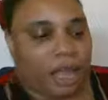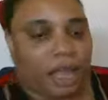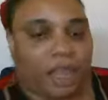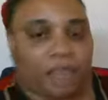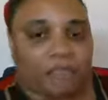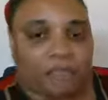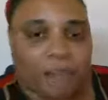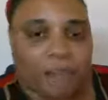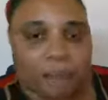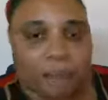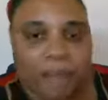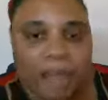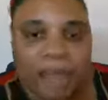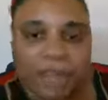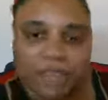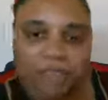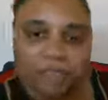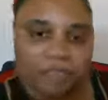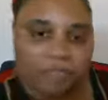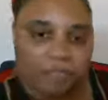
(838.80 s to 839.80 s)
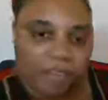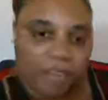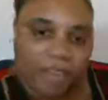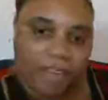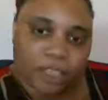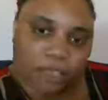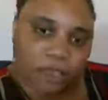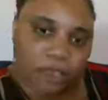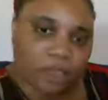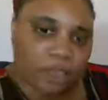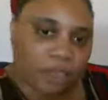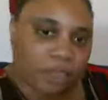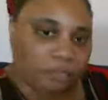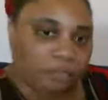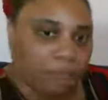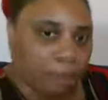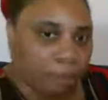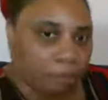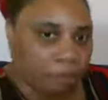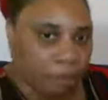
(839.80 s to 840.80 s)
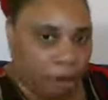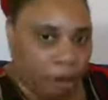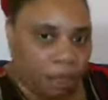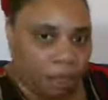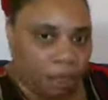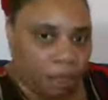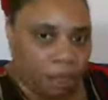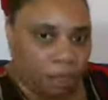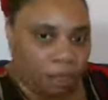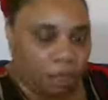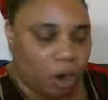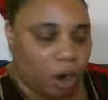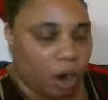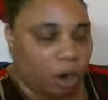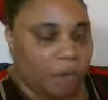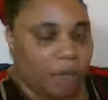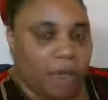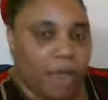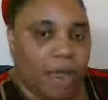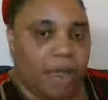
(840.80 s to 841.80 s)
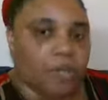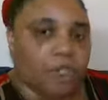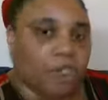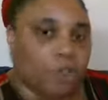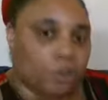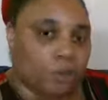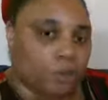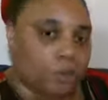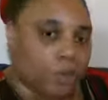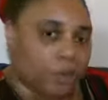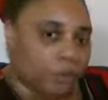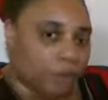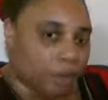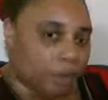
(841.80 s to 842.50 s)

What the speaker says: if the manufacturers of the product are not using